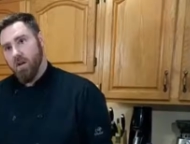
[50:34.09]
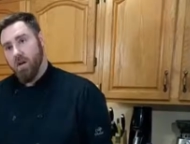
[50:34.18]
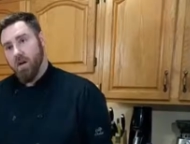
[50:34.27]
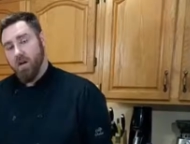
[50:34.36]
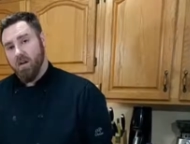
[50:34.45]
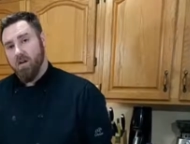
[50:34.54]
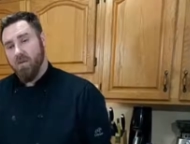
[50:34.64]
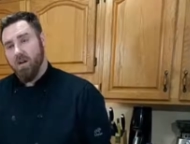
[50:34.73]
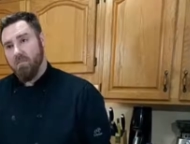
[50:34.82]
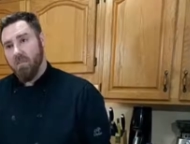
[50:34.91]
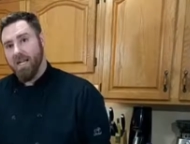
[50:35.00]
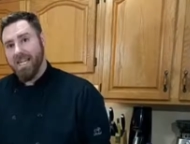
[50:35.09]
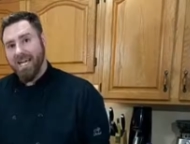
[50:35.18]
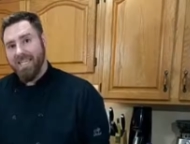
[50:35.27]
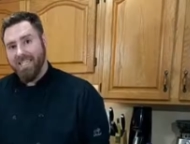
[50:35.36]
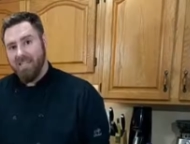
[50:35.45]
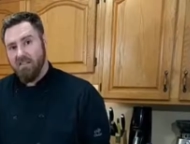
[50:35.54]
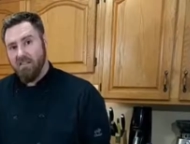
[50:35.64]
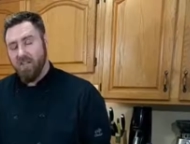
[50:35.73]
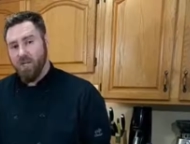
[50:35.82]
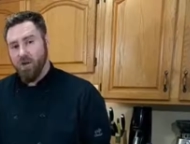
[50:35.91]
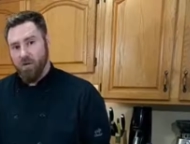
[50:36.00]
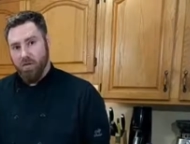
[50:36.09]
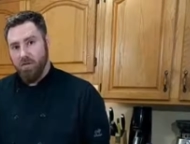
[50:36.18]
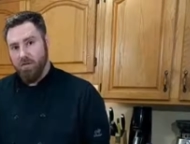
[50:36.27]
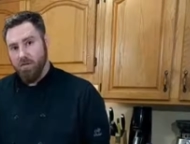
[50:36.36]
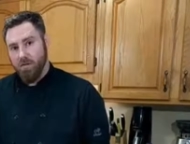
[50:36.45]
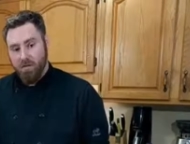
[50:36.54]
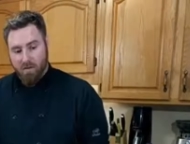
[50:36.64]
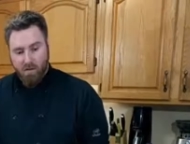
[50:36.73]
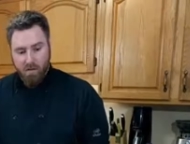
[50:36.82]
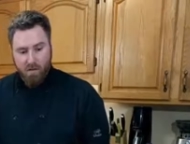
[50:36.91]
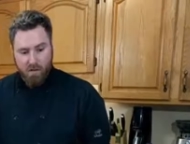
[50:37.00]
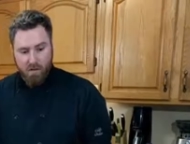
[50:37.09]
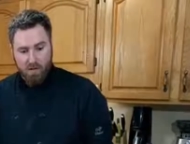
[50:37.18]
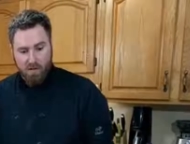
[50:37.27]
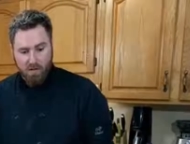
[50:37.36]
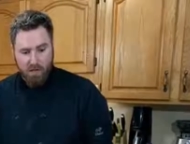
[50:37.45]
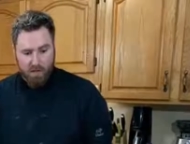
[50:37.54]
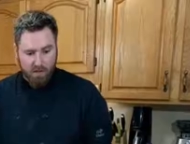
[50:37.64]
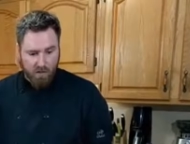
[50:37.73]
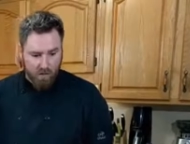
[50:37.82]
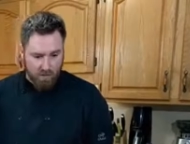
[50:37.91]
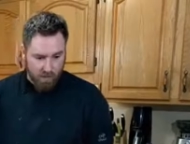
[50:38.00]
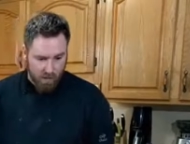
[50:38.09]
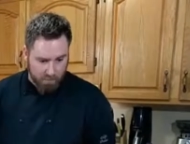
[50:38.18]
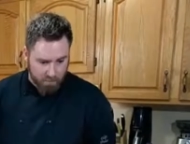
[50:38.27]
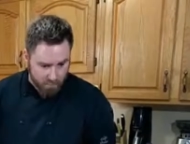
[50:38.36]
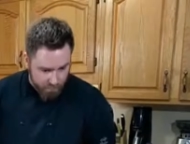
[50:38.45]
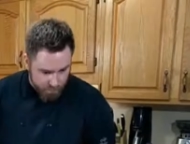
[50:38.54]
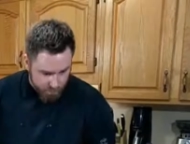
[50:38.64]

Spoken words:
going on my 19th year. So that's a long time.